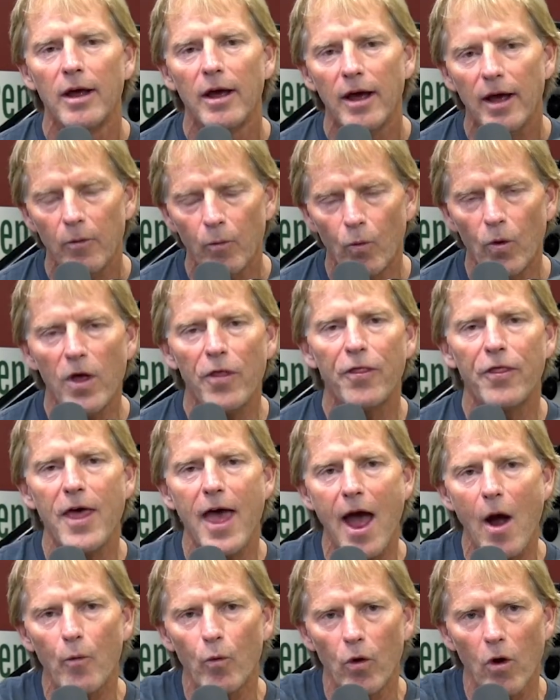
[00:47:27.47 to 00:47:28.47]
And with
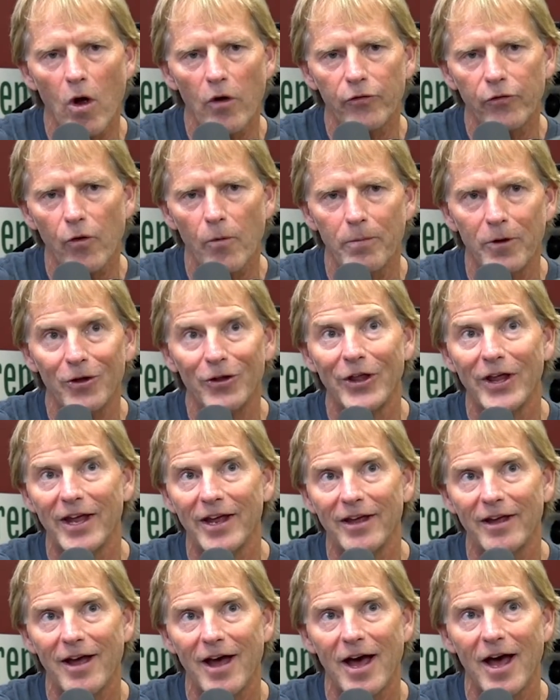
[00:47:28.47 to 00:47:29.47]
that, we're also
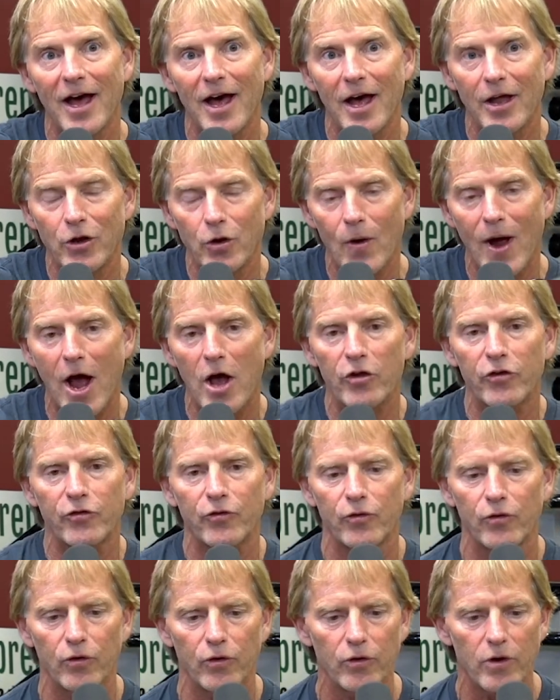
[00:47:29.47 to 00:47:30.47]
building a, a new house
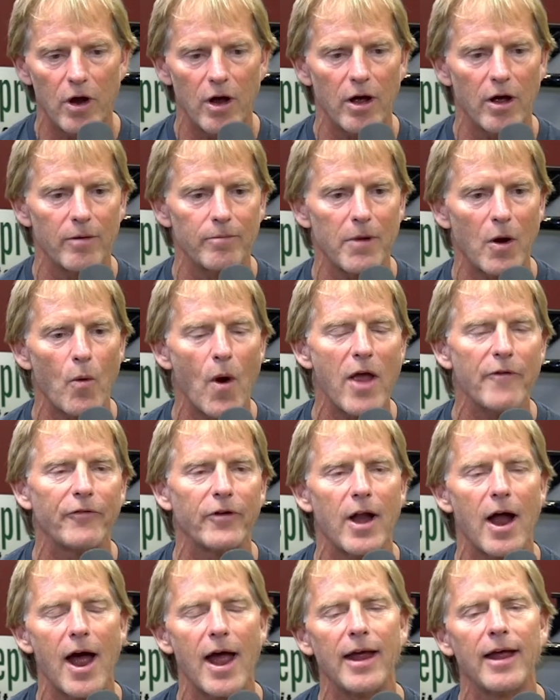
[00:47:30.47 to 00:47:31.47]
for uh, my wife
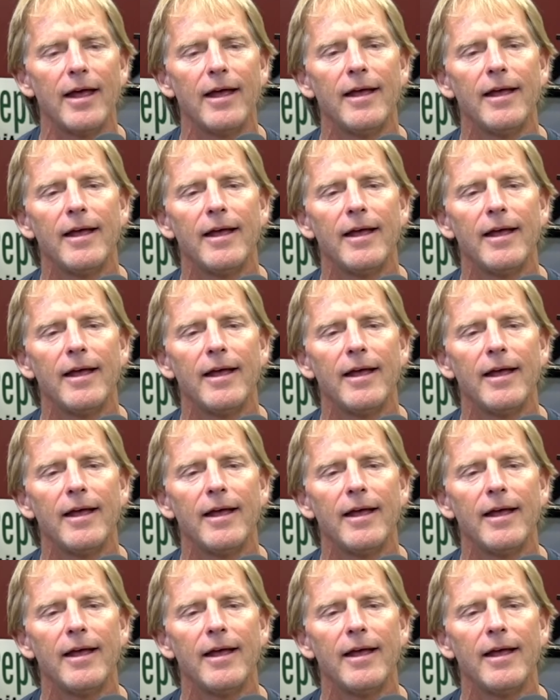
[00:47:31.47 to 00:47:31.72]
and I.